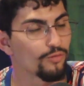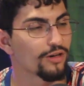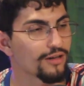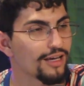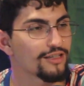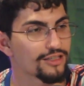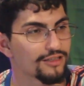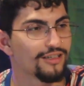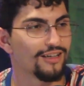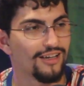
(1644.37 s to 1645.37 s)

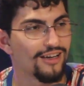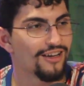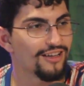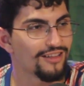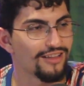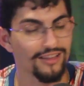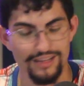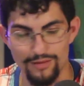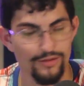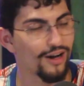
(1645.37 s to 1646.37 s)
occasion. Not
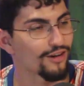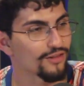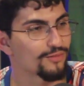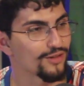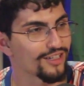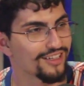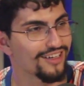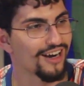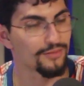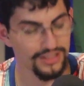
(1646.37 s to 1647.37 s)
that I'm proud of it, but
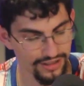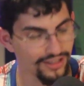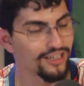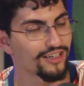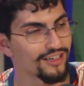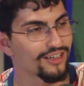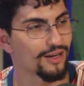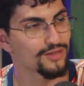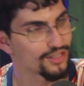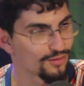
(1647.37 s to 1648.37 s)
I'm still here and
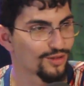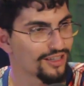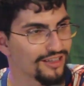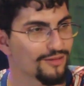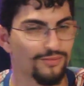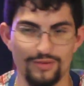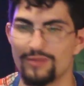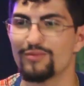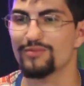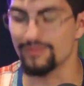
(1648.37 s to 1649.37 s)
I'm still breathing.
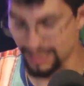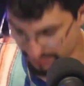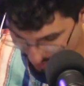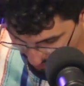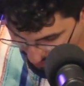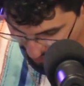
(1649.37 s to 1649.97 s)
But everything in